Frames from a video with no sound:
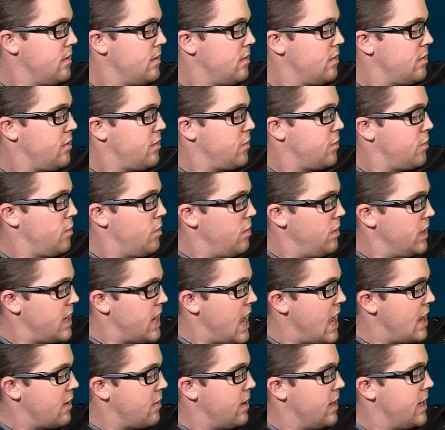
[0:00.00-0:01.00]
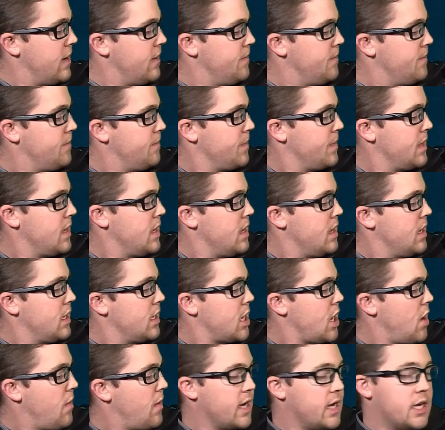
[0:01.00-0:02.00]
through an artery,
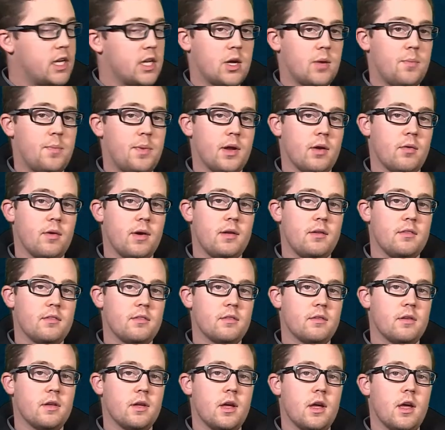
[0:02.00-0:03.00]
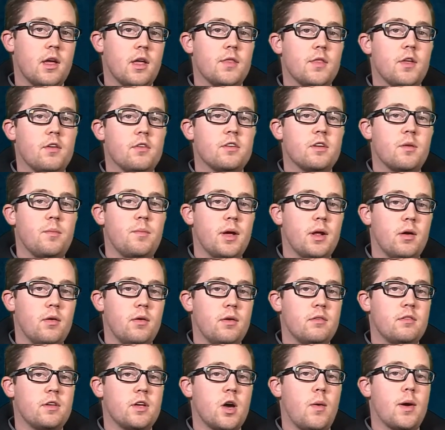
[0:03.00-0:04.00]
going into capillaries, those
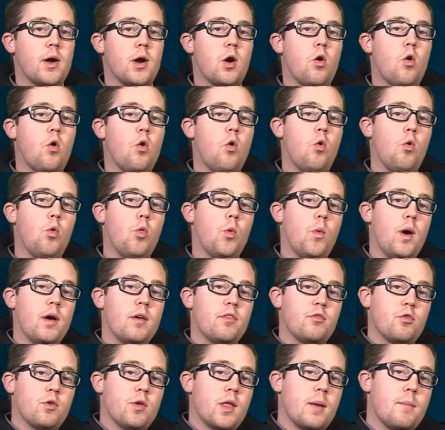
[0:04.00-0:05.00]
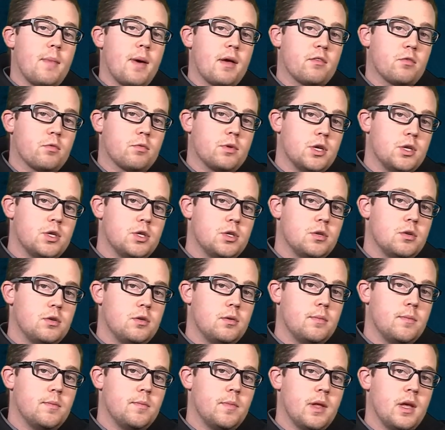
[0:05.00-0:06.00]
capillaries going all the way through that muscle tissue,
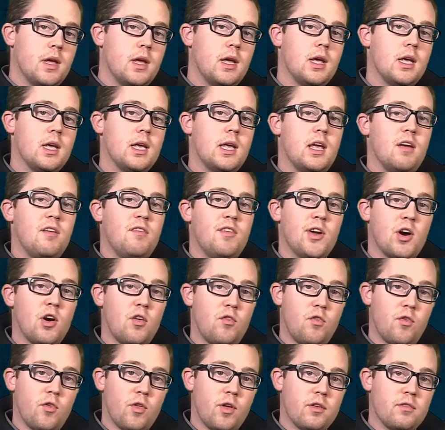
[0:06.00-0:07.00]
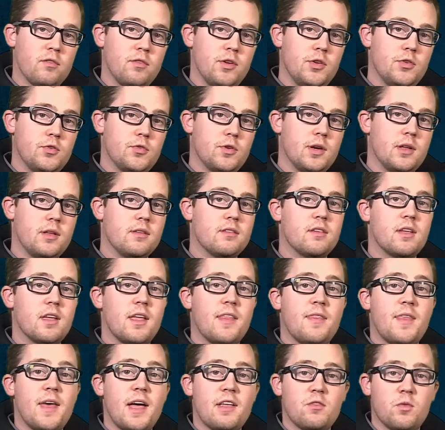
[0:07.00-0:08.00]
giving off all those nutrients.
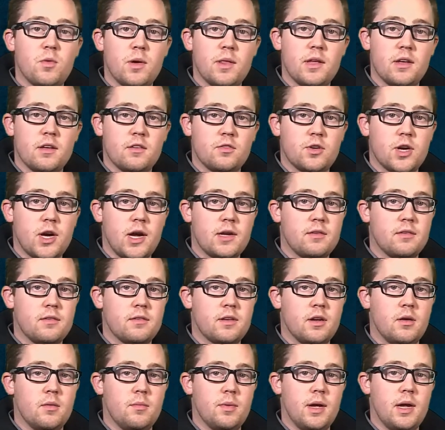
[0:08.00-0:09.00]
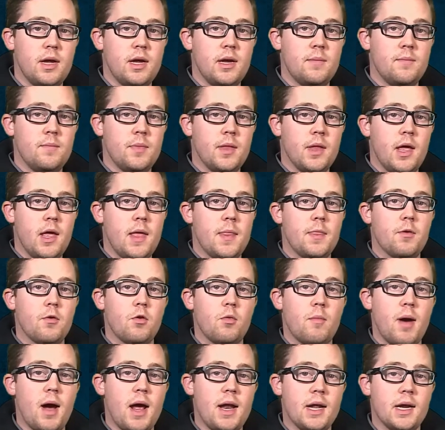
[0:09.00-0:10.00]
That's where the exchange is going to be. The
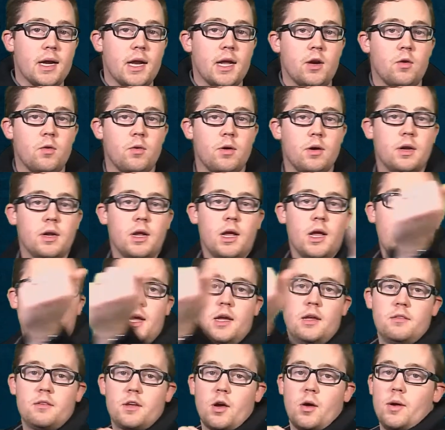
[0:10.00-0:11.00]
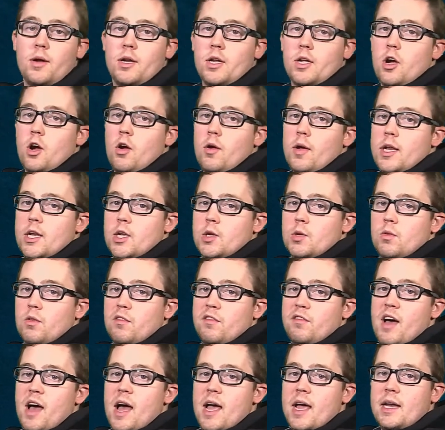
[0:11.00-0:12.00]
remaining liquid is going to go into a
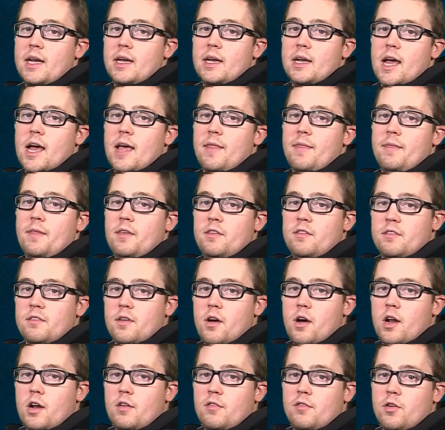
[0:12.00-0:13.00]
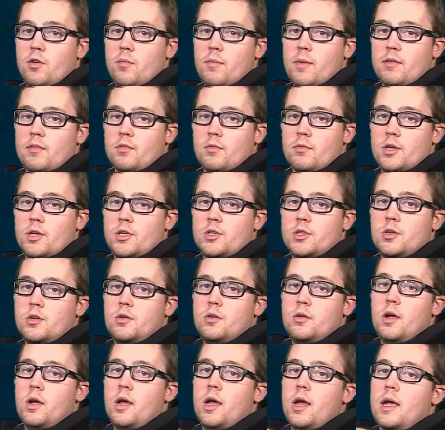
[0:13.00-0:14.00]
vein at this side of your muscle tissue,
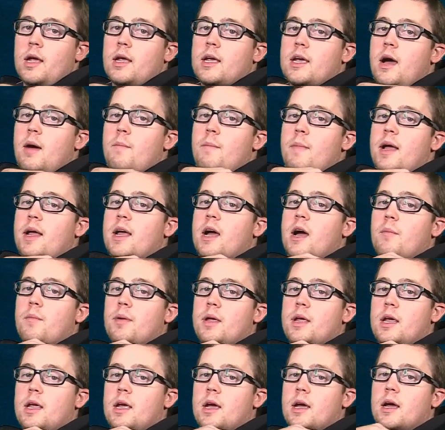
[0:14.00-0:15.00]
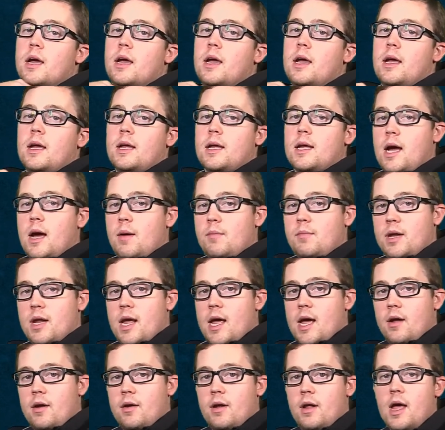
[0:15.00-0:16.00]
come back up here, come
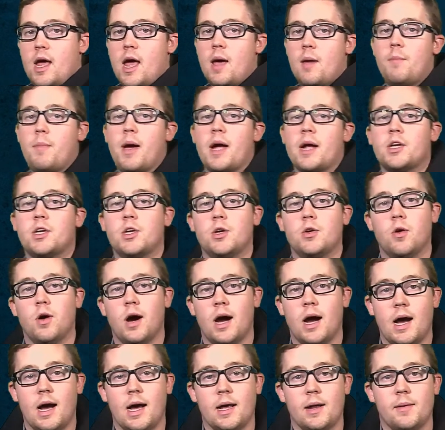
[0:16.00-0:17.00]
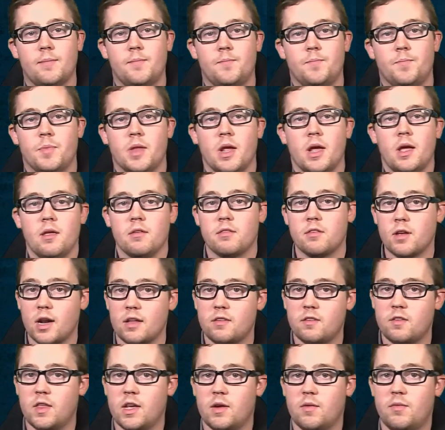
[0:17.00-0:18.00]
down and back to your heart. So let's
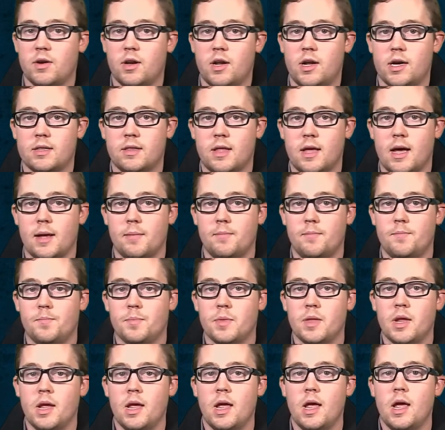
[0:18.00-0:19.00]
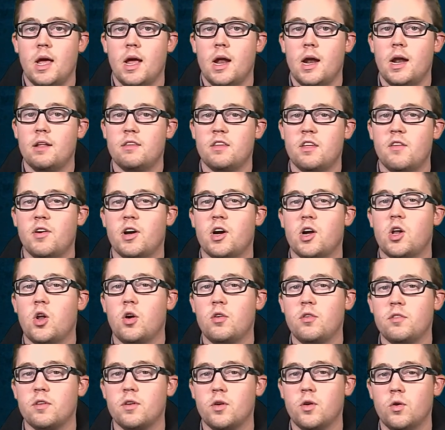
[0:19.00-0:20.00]
think of it like that. Let's have a
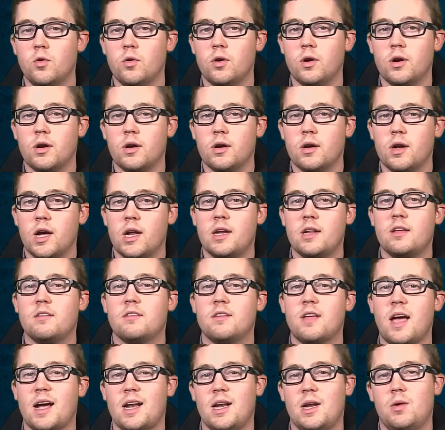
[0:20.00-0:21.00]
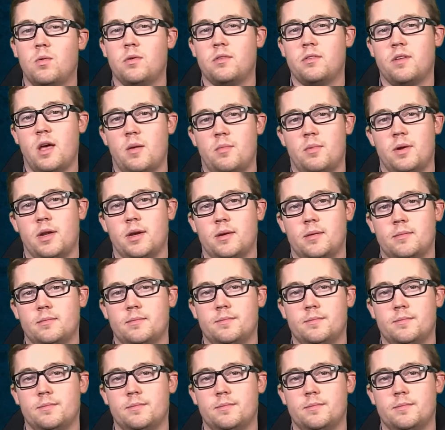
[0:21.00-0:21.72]
closer look at exactly what's happening.